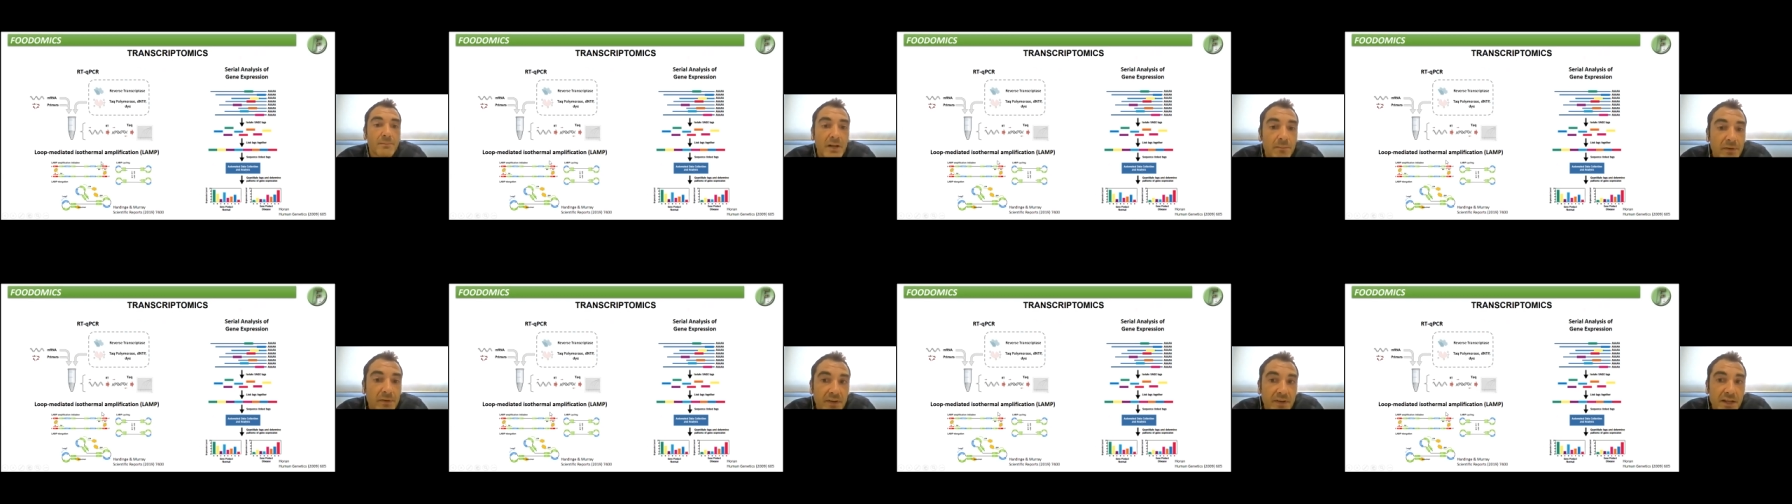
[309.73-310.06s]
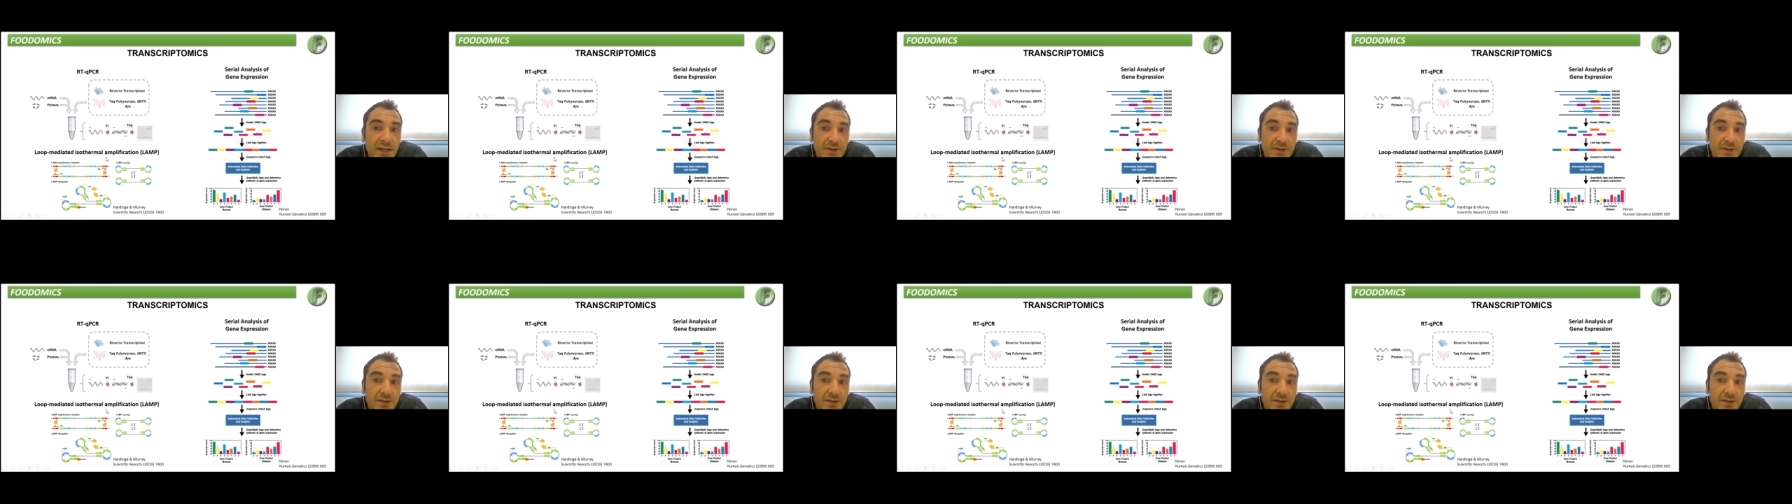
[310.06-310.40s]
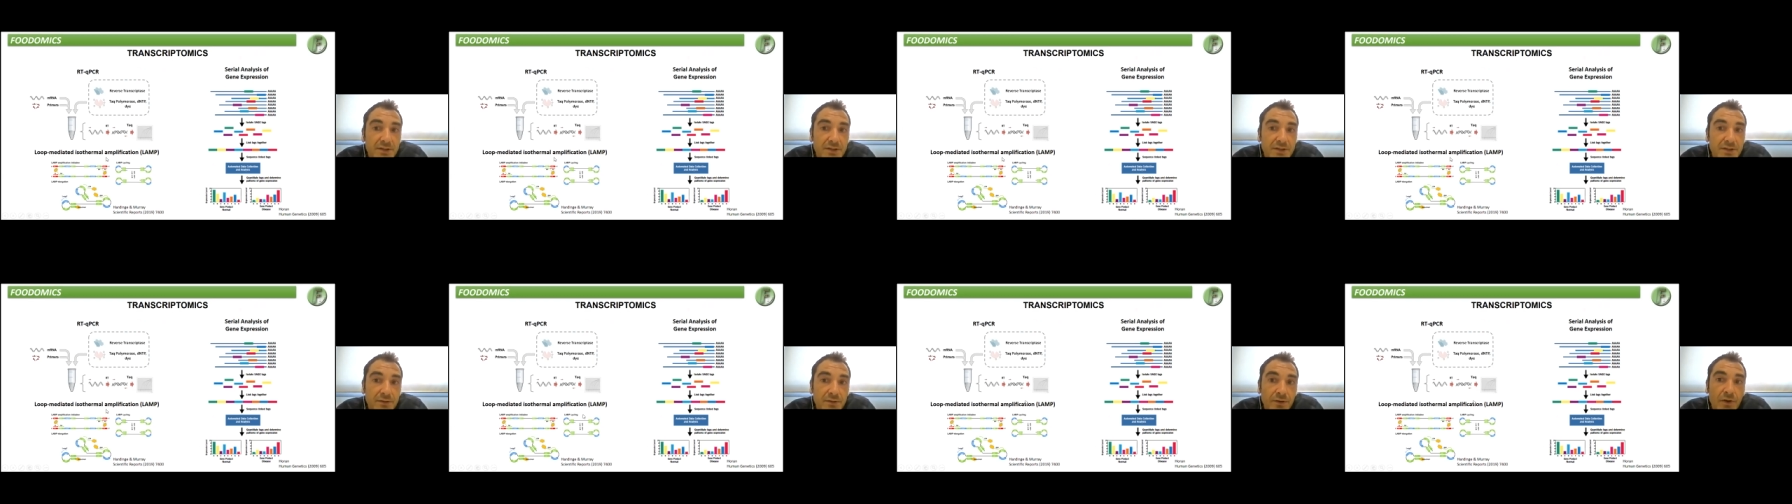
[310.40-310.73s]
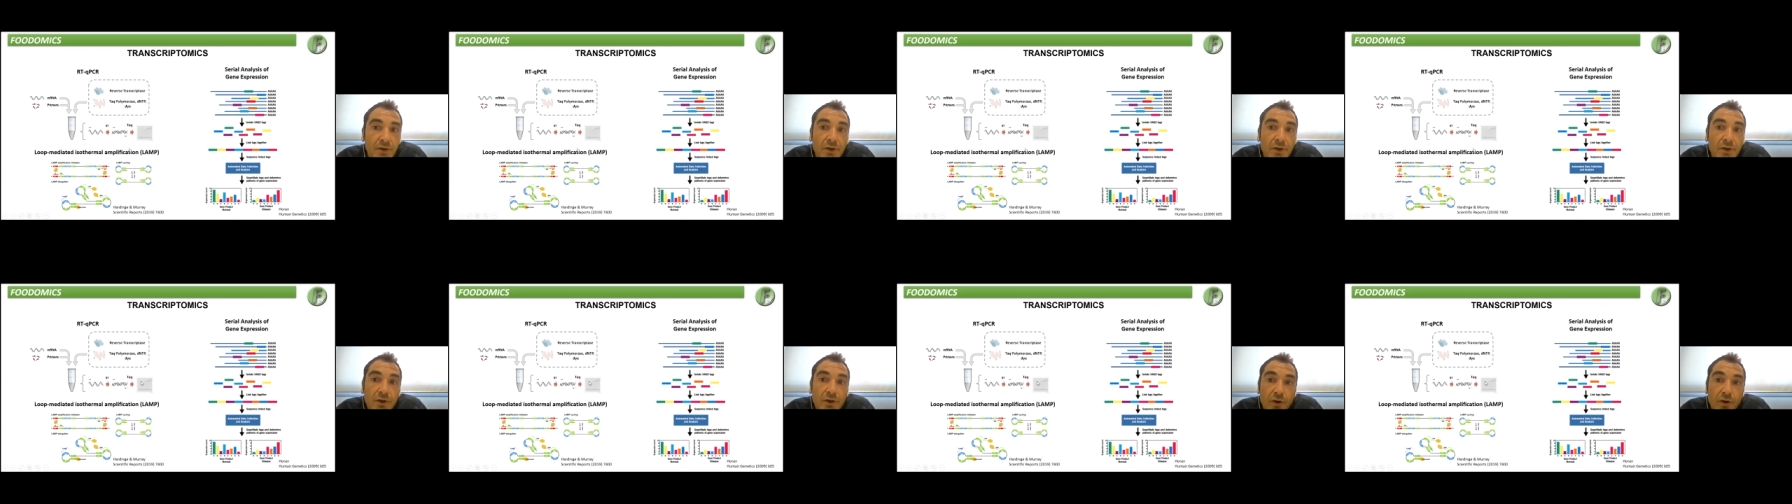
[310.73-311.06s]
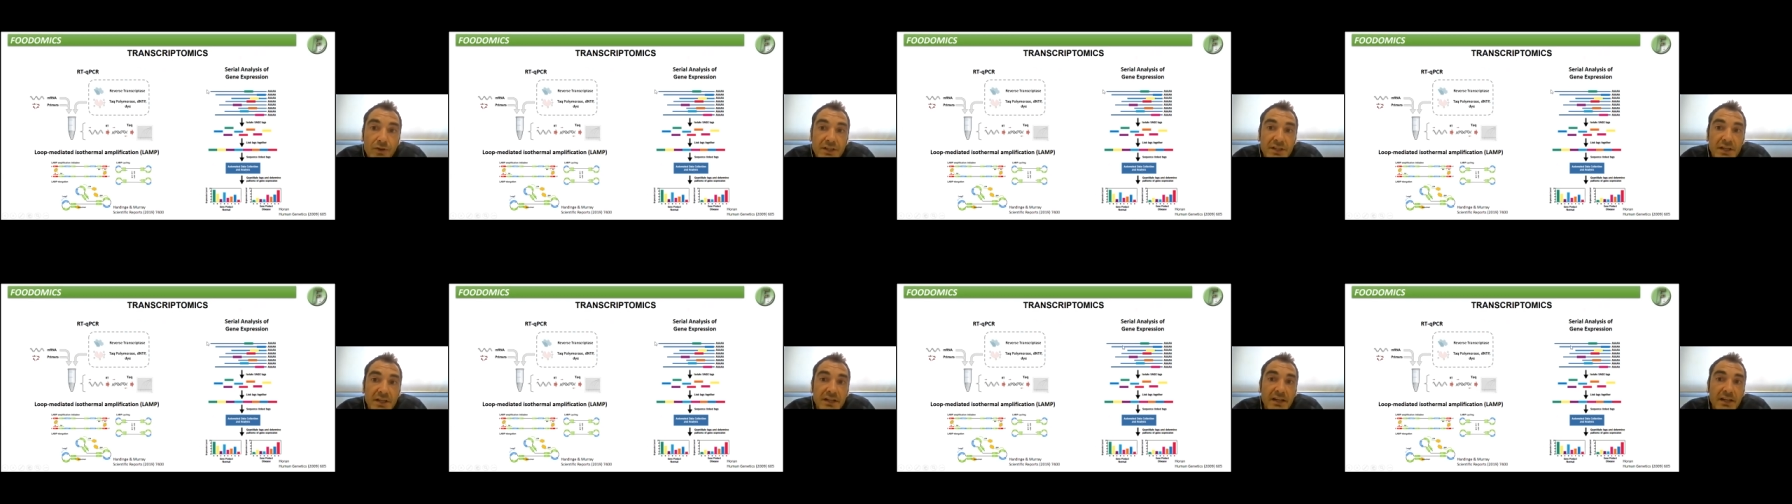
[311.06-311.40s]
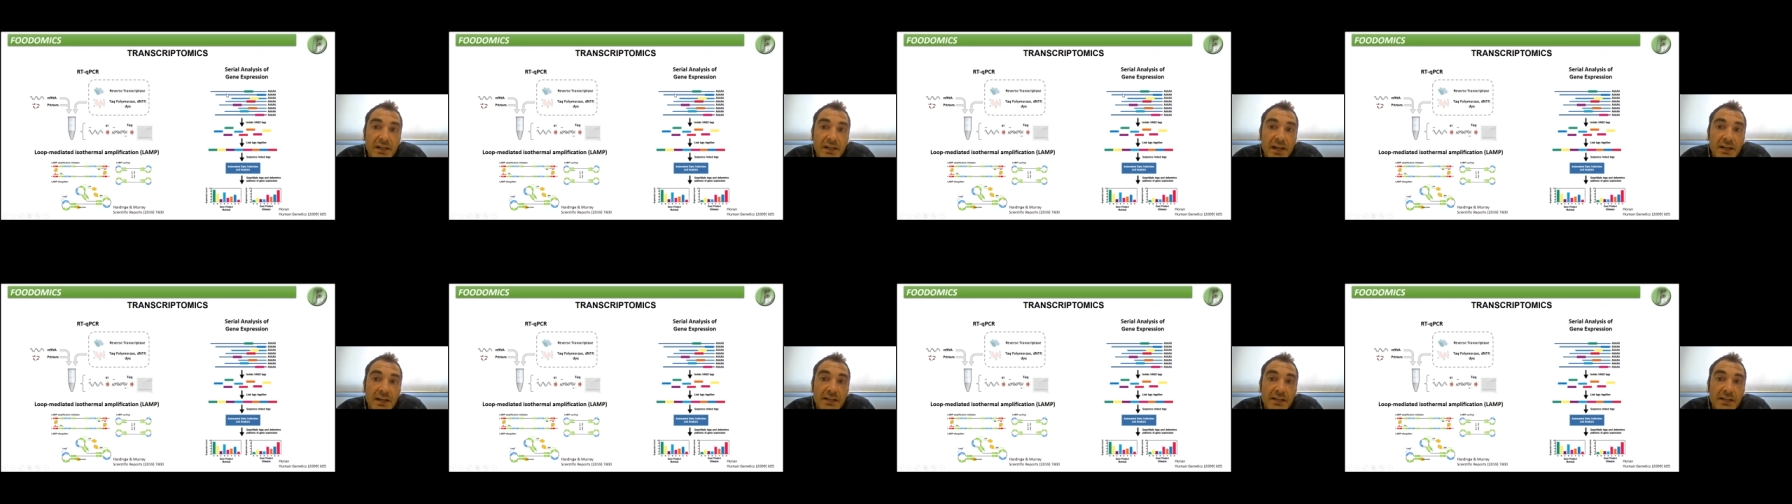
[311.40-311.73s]
or the serial analysis of gene
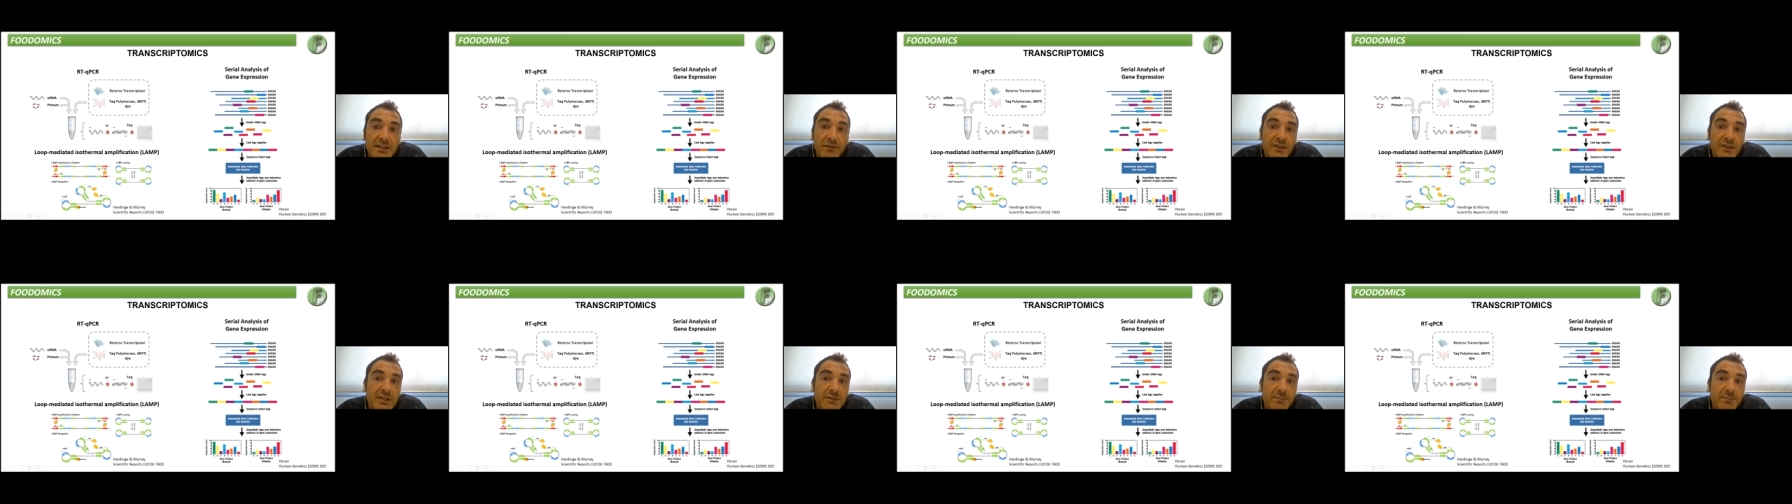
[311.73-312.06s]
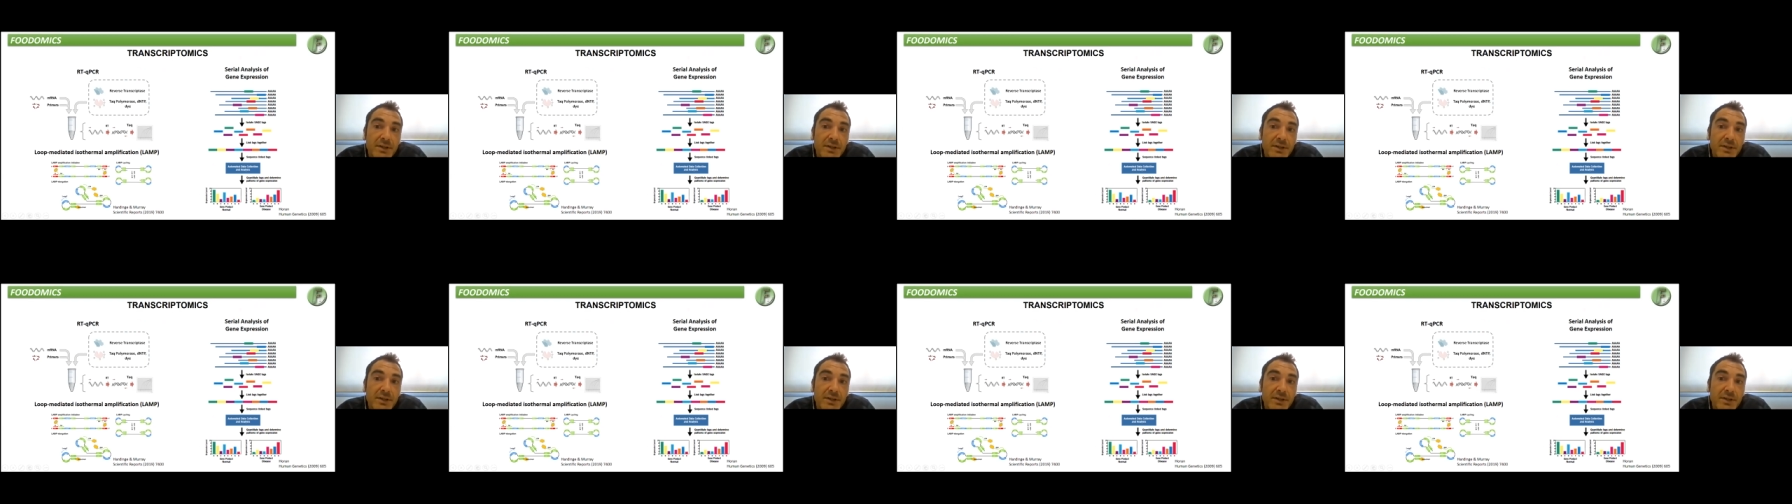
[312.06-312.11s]
expression.